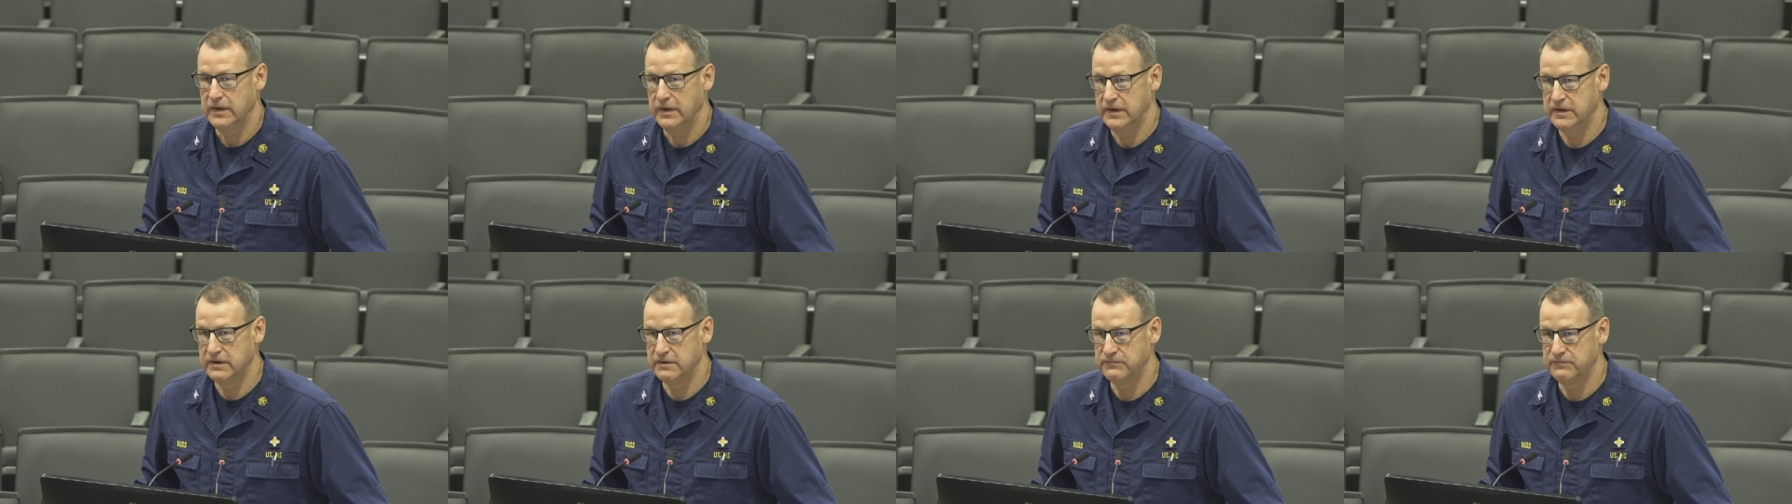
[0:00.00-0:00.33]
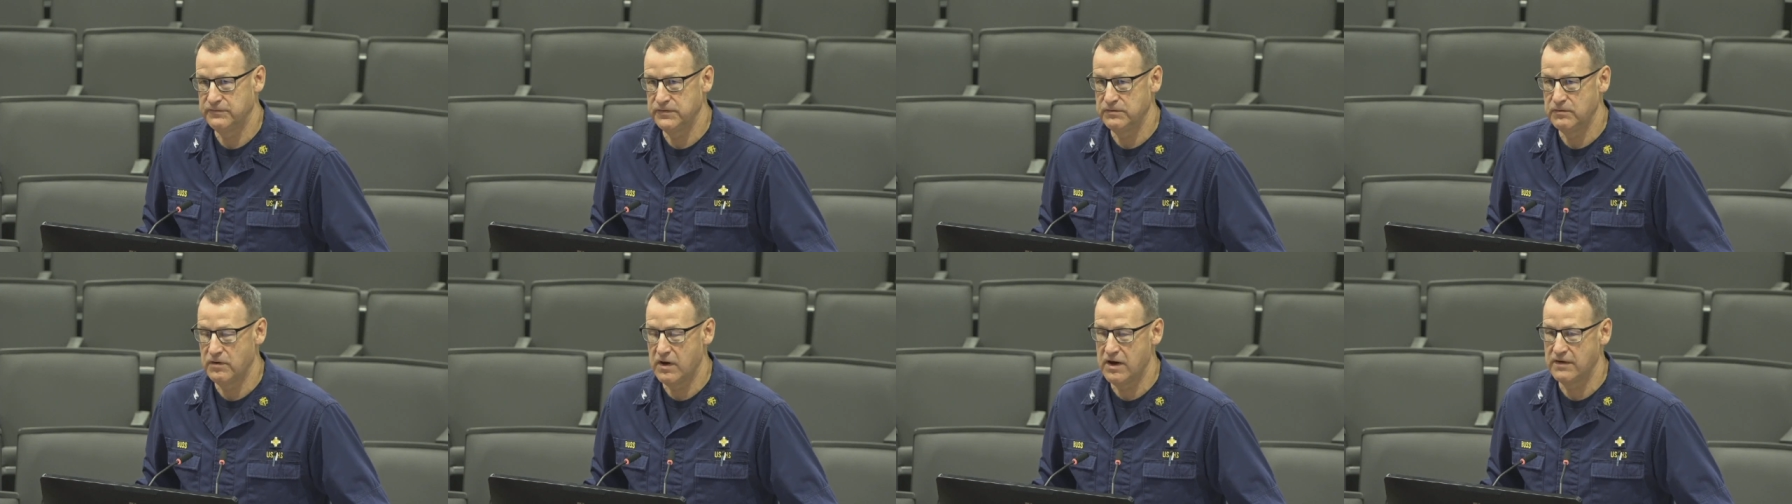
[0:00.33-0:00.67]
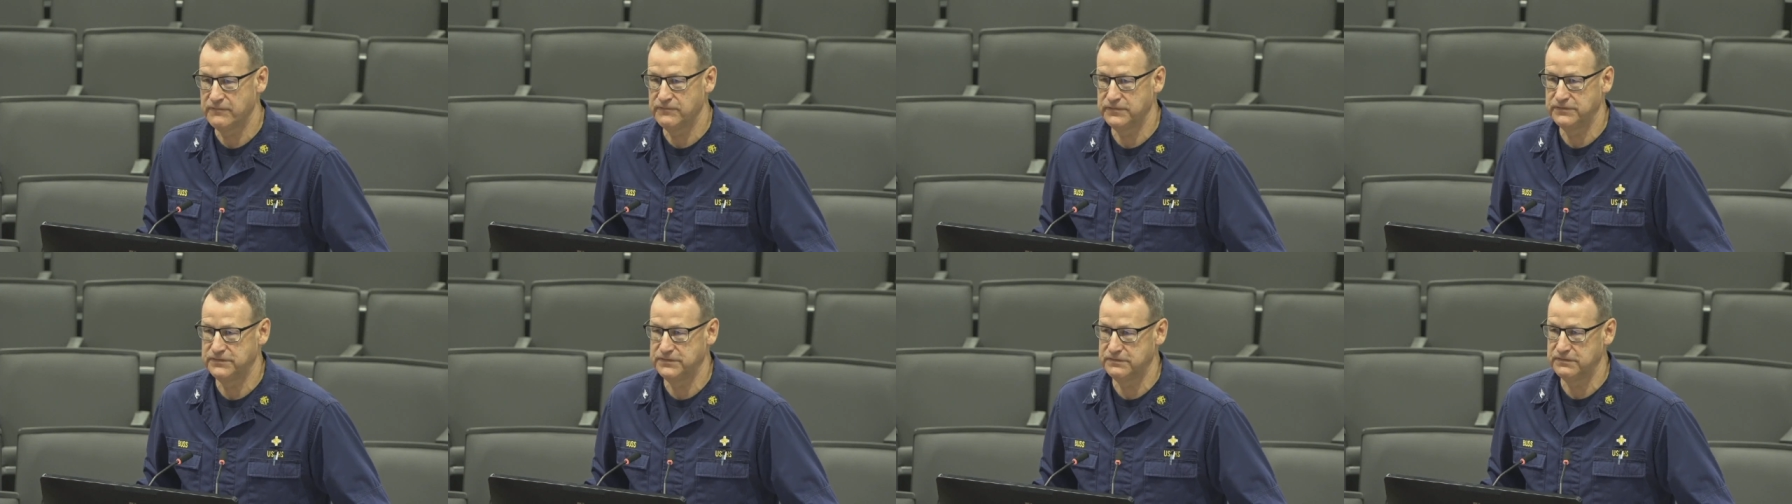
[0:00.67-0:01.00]
interview
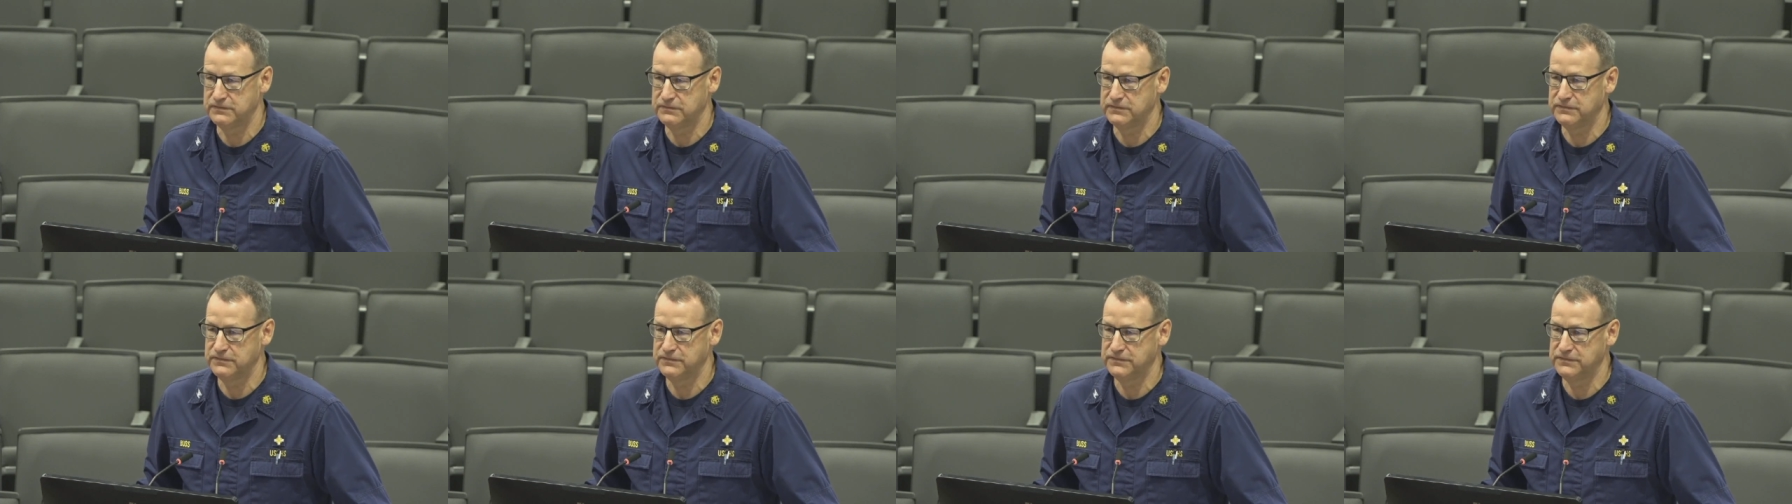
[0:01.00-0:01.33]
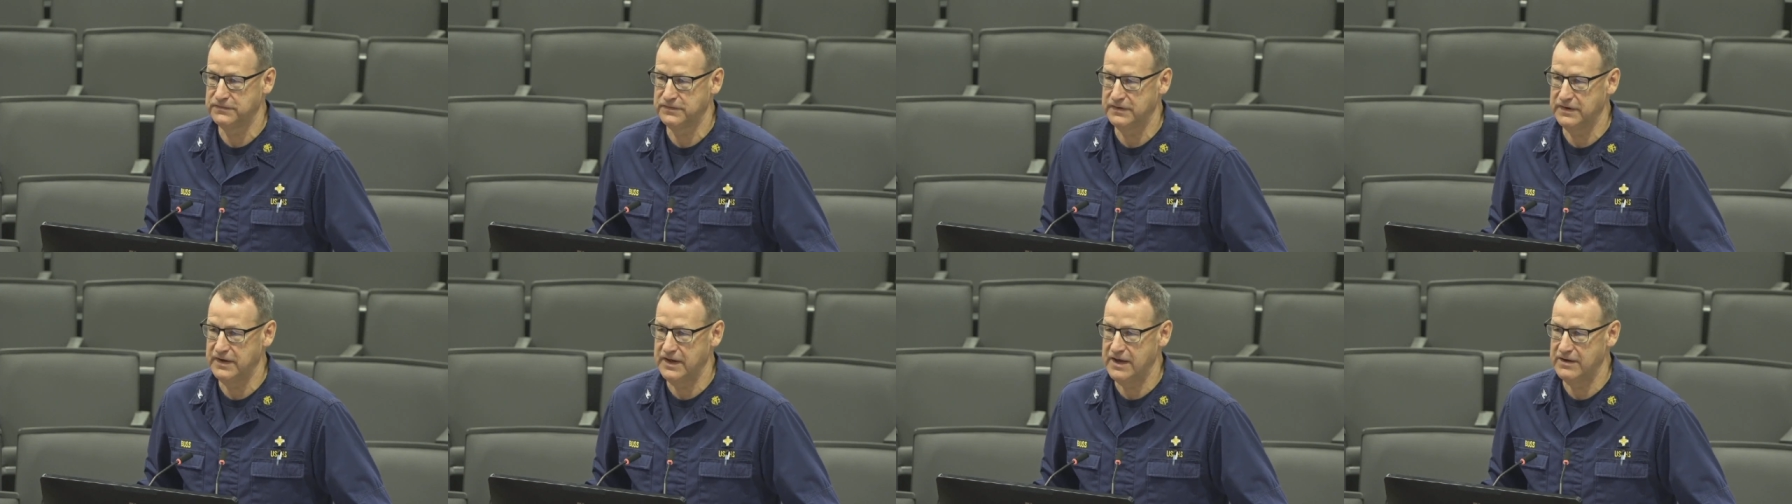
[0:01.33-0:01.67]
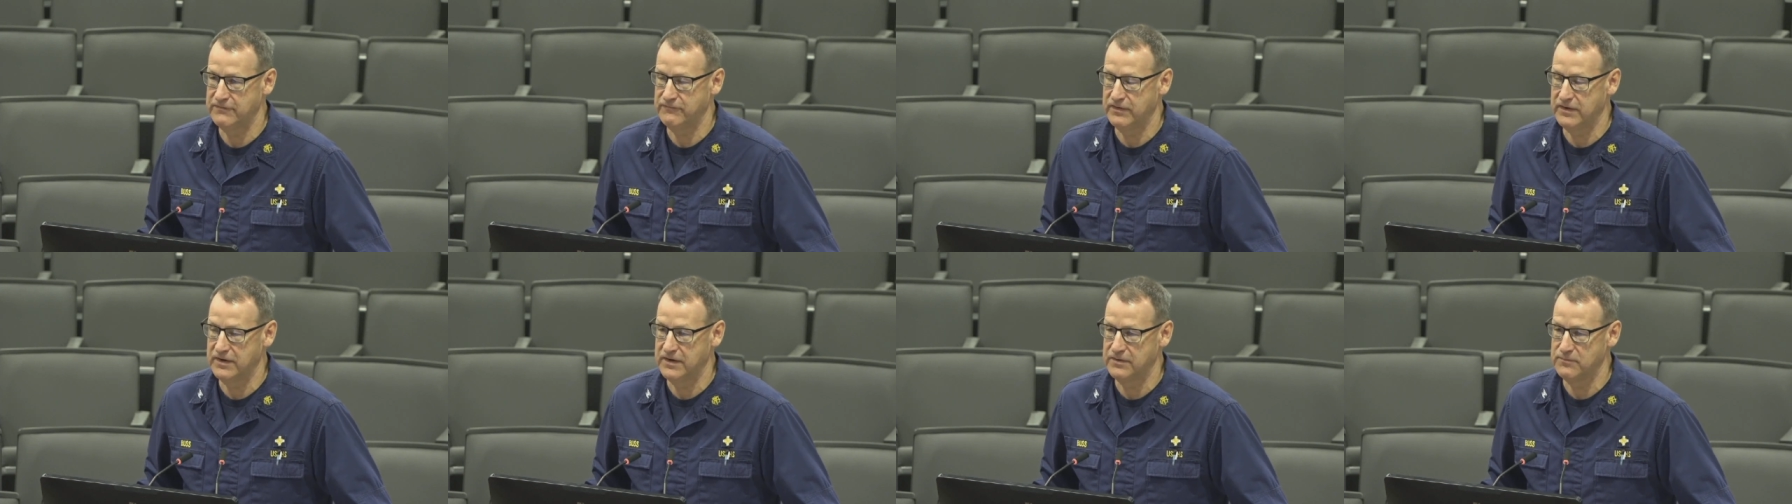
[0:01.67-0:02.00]
officers and
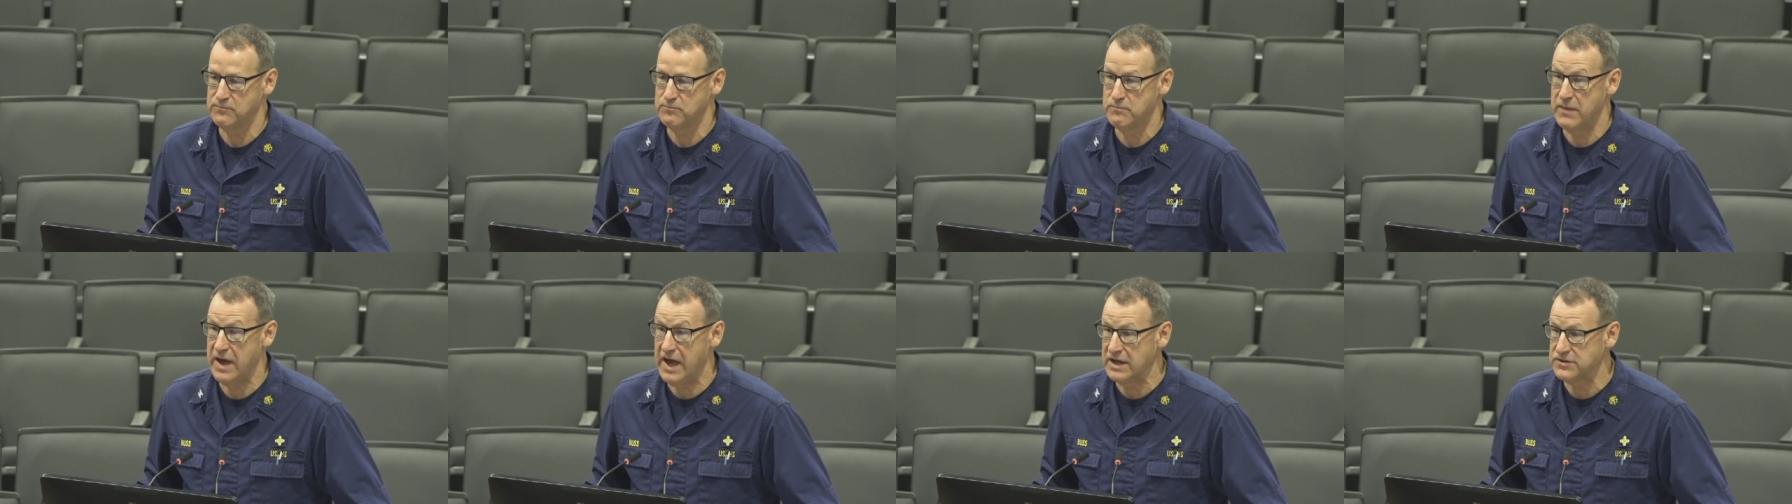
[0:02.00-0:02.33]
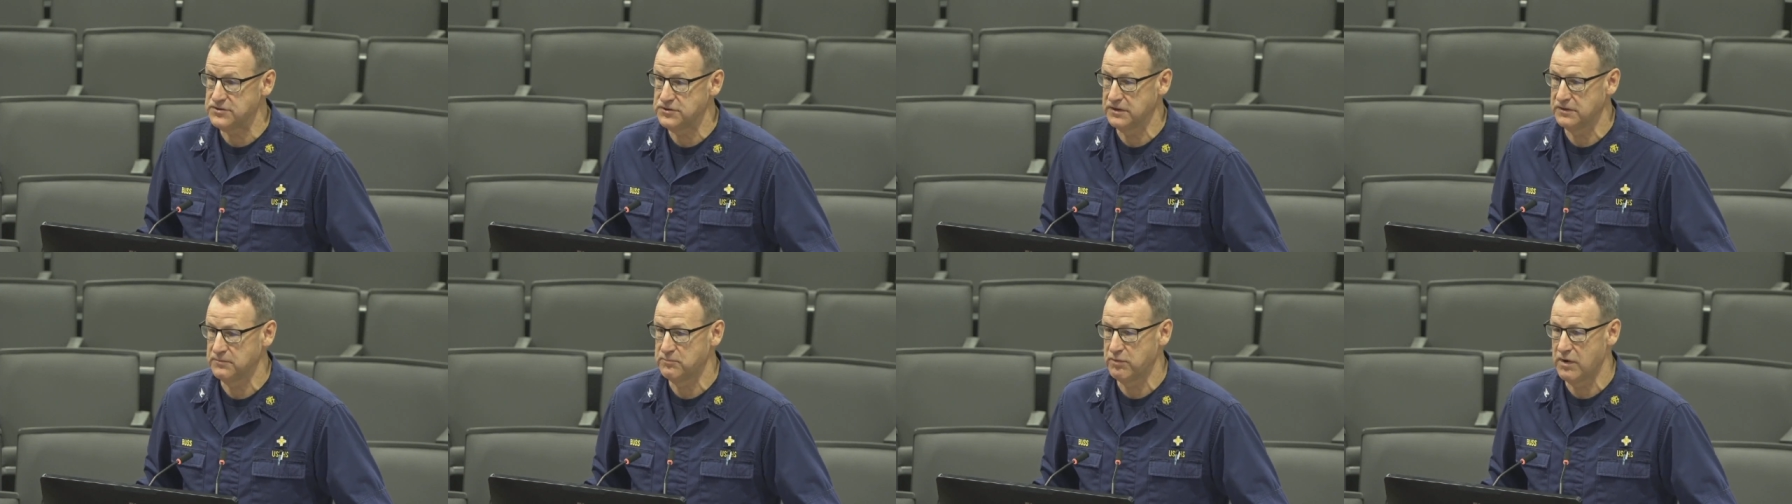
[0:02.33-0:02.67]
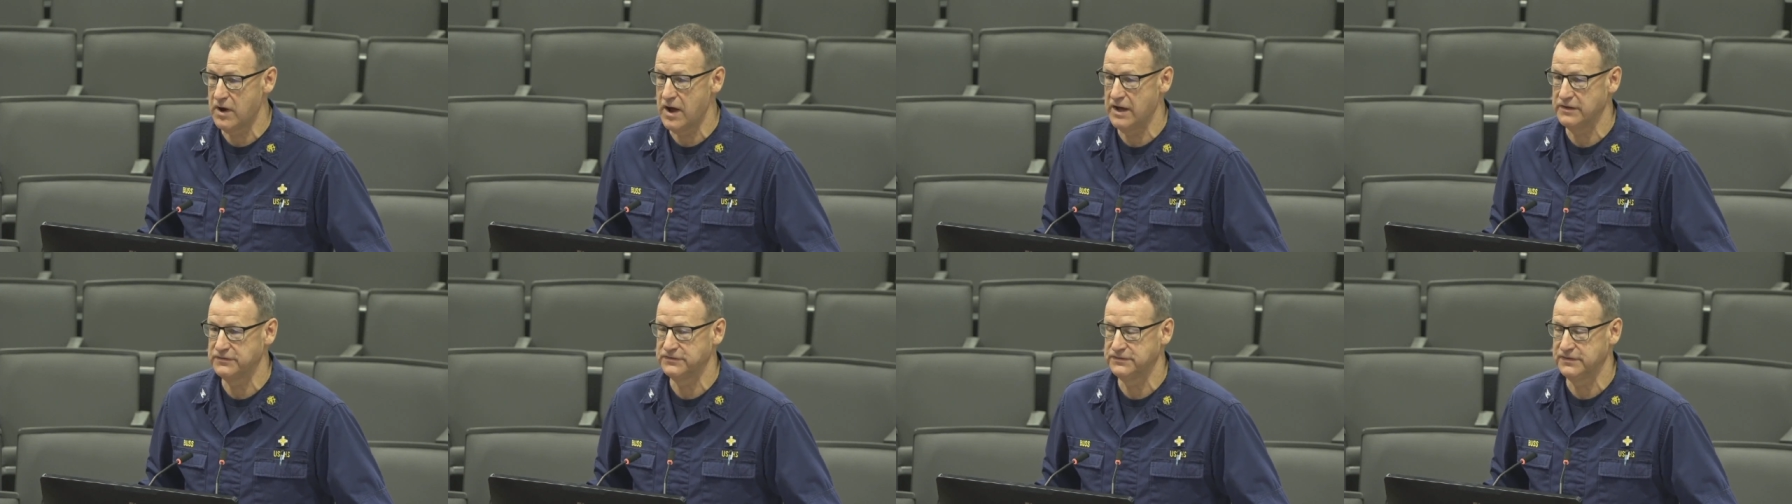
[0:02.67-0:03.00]
have a matching
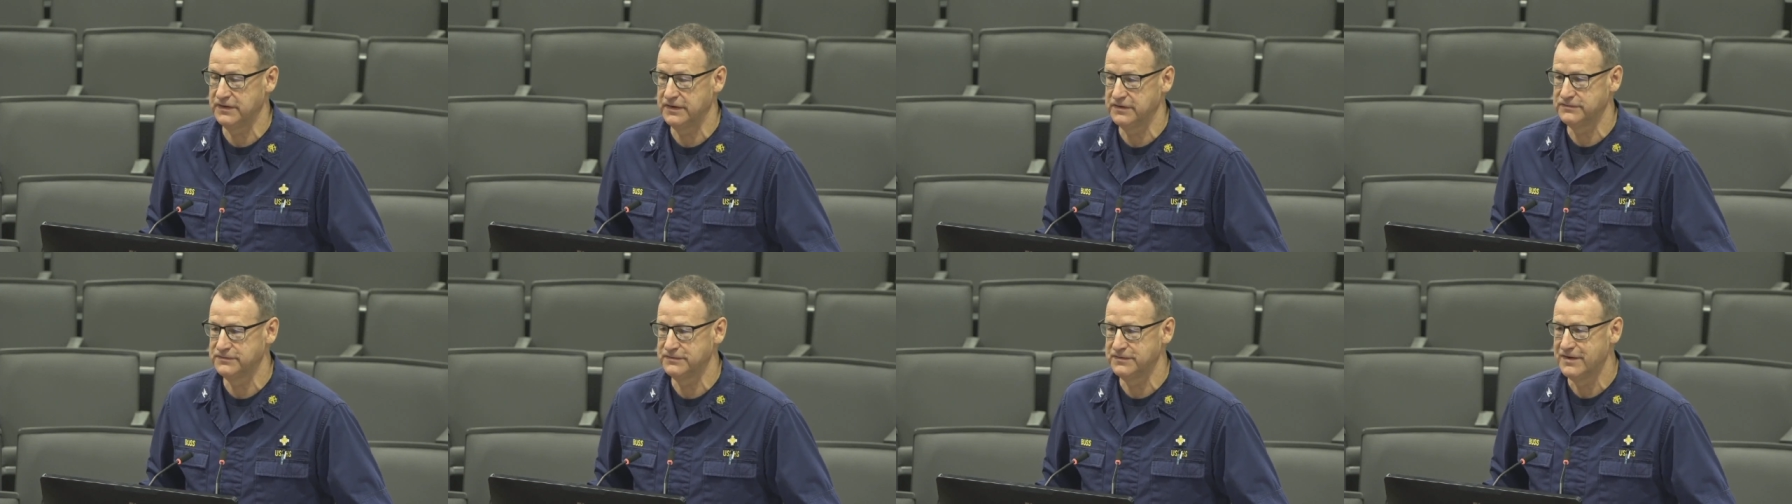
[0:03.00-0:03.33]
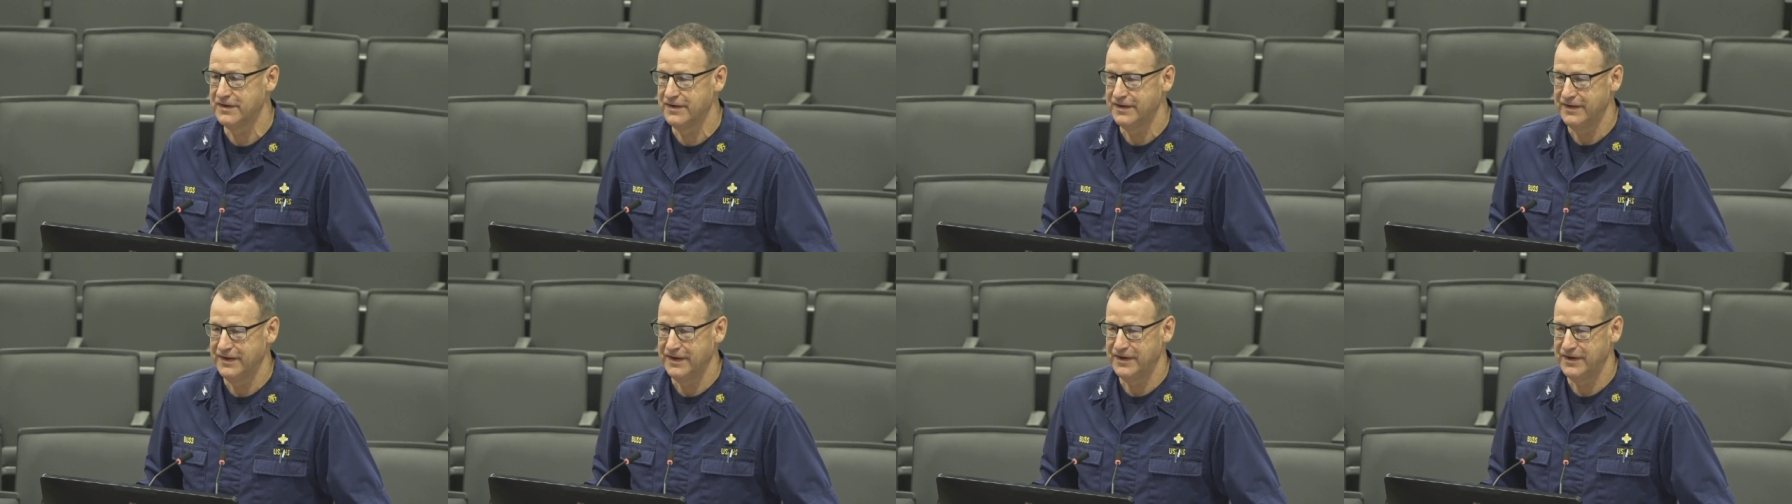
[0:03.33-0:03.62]
process.